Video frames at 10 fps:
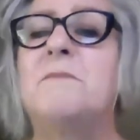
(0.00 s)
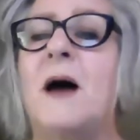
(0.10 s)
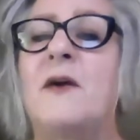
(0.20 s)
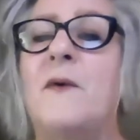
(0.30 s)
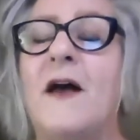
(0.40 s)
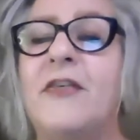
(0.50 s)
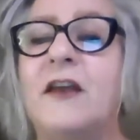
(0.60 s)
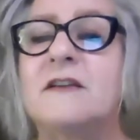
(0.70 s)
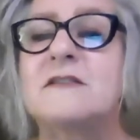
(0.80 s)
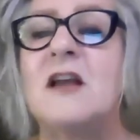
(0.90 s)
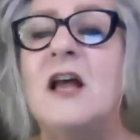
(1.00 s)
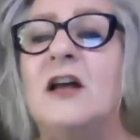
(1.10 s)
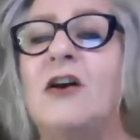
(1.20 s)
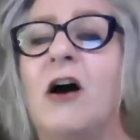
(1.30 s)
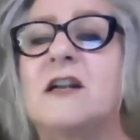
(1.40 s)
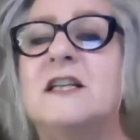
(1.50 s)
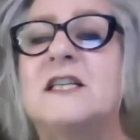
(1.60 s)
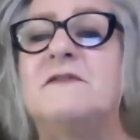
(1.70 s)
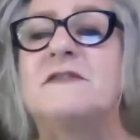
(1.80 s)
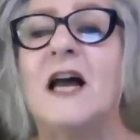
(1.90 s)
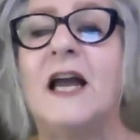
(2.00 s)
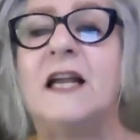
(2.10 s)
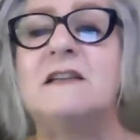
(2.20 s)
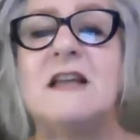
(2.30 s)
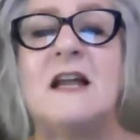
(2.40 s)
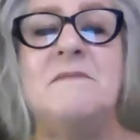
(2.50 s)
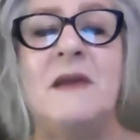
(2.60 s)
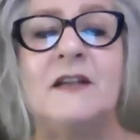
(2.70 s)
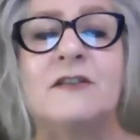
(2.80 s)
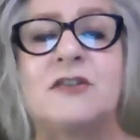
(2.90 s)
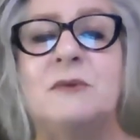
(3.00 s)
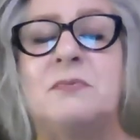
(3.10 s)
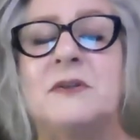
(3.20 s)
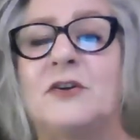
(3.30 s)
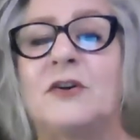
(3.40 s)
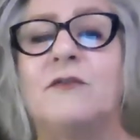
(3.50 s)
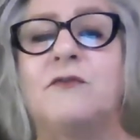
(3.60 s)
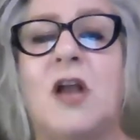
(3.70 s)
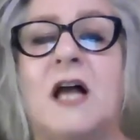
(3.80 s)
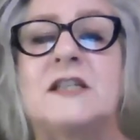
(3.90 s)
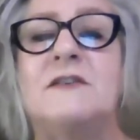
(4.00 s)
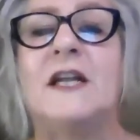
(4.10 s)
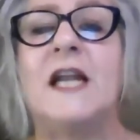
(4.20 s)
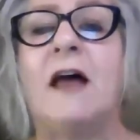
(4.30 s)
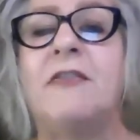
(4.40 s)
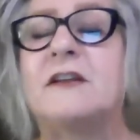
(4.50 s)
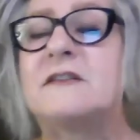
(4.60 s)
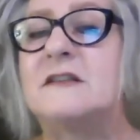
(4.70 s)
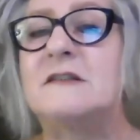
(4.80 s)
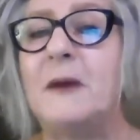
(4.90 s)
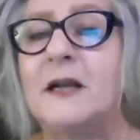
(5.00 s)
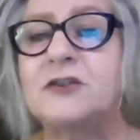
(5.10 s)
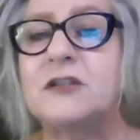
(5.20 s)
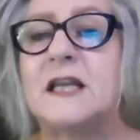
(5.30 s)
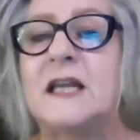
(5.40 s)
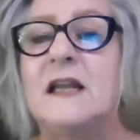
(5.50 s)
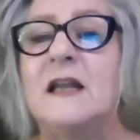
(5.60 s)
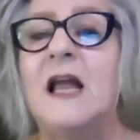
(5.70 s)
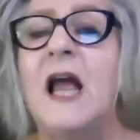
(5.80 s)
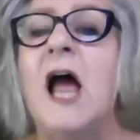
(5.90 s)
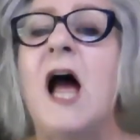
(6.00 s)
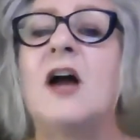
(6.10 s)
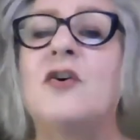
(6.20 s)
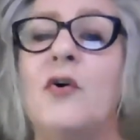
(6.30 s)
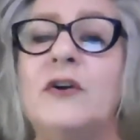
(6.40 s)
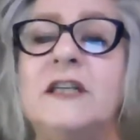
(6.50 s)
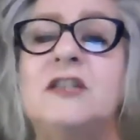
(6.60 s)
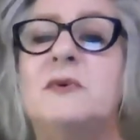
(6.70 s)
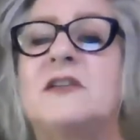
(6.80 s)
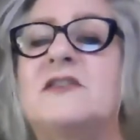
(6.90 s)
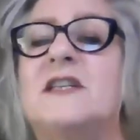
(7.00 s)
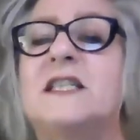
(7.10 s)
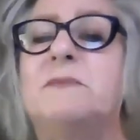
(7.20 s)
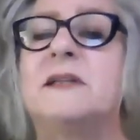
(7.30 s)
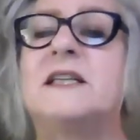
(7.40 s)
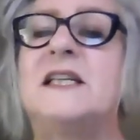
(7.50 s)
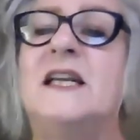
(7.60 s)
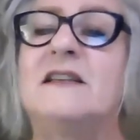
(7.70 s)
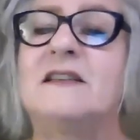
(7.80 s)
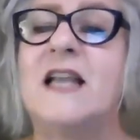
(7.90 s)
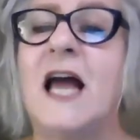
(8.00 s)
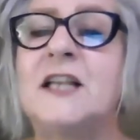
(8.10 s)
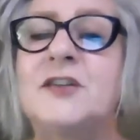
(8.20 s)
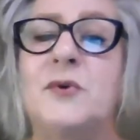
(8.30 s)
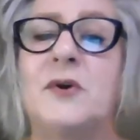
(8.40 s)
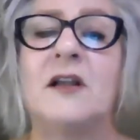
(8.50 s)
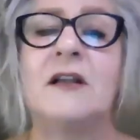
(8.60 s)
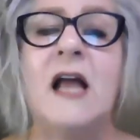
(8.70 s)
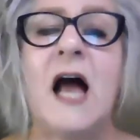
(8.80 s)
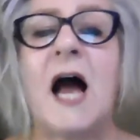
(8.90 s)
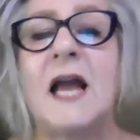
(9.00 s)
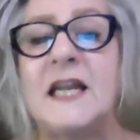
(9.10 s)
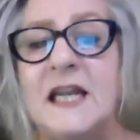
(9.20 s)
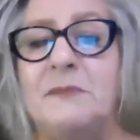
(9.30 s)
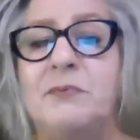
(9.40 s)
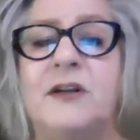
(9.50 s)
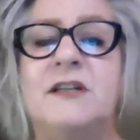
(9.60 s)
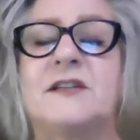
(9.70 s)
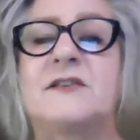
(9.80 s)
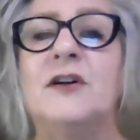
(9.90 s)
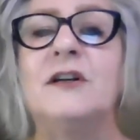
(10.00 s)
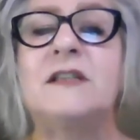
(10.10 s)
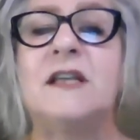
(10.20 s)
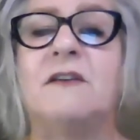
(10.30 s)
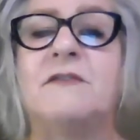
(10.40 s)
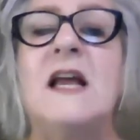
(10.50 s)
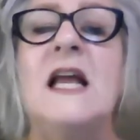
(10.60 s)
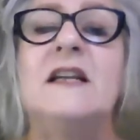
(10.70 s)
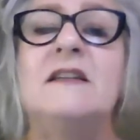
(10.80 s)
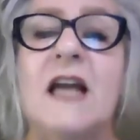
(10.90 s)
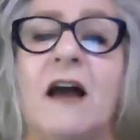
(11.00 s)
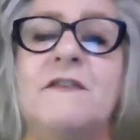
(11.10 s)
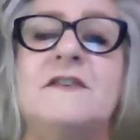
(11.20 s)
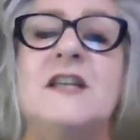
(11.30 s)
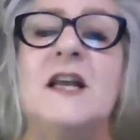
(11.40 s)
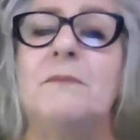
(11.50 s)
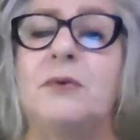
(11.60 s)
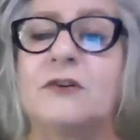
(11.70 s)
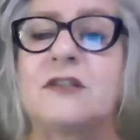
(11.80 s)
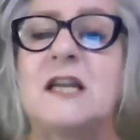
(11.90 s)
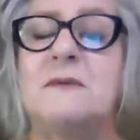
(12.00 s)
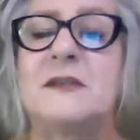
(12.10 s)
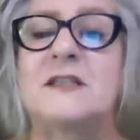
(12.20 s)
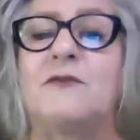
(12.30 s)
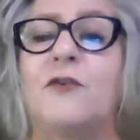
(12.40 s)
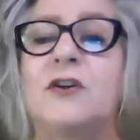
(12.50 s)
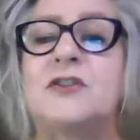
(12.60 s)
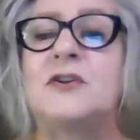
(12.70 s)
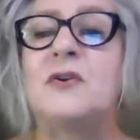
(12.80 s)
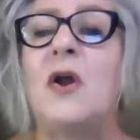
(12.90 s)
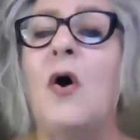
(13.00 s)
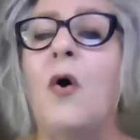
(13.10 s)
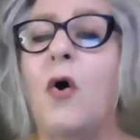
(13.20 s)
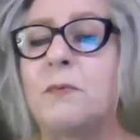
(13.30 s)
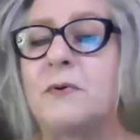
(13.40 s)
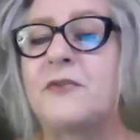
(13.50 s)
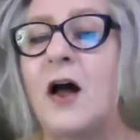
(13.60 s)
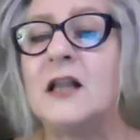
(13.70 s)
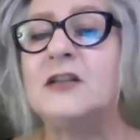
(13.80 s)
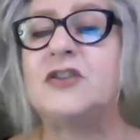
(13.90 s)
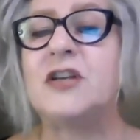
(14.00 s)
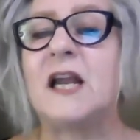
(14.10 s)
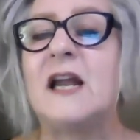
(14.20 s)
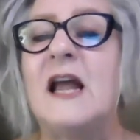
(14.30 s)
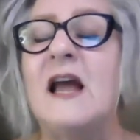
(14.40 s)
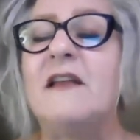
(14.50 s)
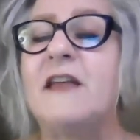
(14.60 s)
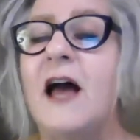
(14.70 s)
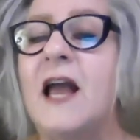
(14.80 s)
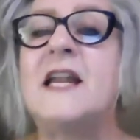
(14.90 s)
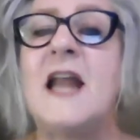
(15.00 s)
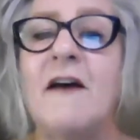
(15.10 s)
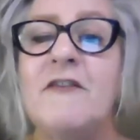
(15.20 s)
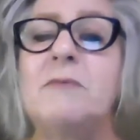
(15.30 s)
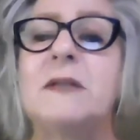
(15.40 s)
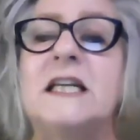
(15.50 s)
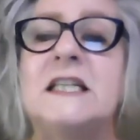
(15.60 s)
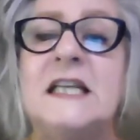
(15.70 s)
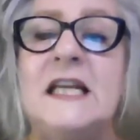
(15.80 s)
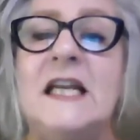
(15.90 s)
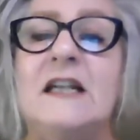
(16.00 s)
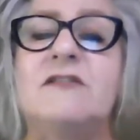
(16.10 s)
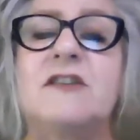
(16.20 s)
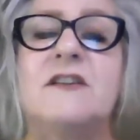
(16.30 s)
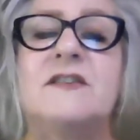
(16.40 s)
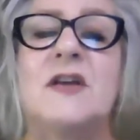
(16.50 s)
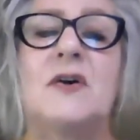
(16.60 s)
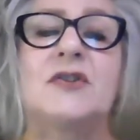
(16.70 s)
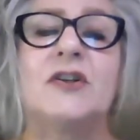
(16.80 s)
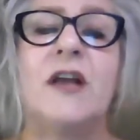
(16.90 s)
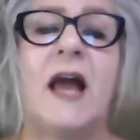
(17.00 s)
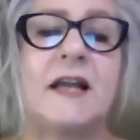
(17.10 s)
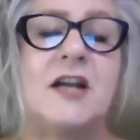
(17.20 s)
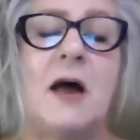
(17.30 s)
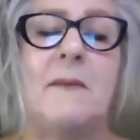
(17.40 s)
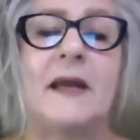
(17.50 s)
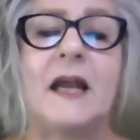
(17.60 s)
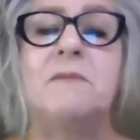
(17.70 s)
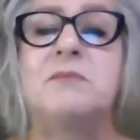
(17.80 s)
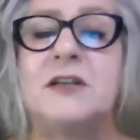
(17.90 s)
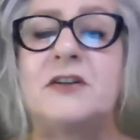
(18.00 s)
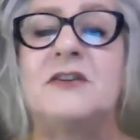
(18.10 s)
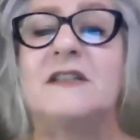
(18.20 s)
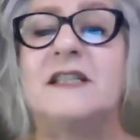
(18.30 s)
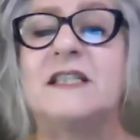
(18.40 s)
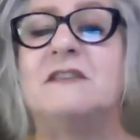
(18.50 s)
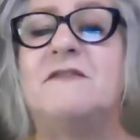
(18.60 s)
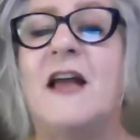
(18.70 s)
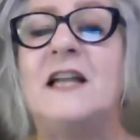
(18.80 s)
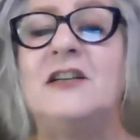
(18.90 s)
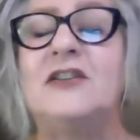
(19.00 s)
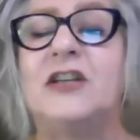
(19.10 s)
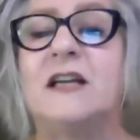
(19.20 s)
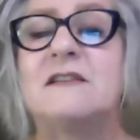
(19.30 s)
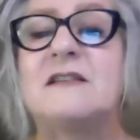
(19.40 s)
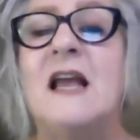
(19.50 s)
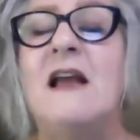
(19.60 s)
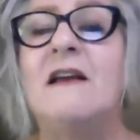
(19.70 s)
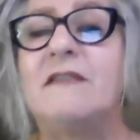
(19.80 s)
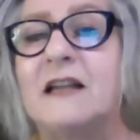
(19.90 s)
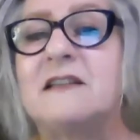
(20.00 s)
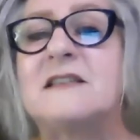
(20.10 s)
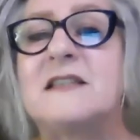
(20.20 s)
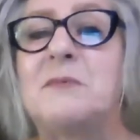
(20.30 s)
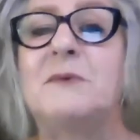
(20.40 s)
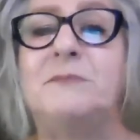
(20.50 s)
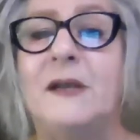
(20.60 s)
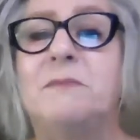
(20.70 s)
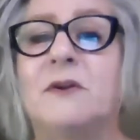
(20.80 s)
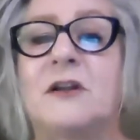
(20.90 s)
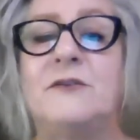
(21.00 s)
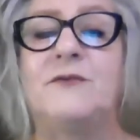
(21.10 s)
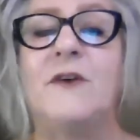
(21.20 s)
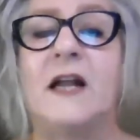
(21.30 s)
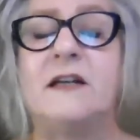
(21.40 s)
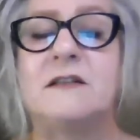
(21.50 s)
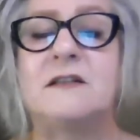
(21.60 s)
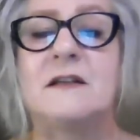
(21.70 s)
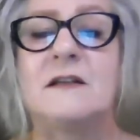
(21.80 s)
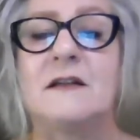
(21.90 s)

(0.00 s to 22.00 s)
of bioethics, cognitive science, and mainstream political philosophy and ethics especially, according to which disability is a natural, i.e. prediscursive, deficit, personal misfortune, or pathology that inevitably leads to the social, economic, and political disadvantages that disabled people confront.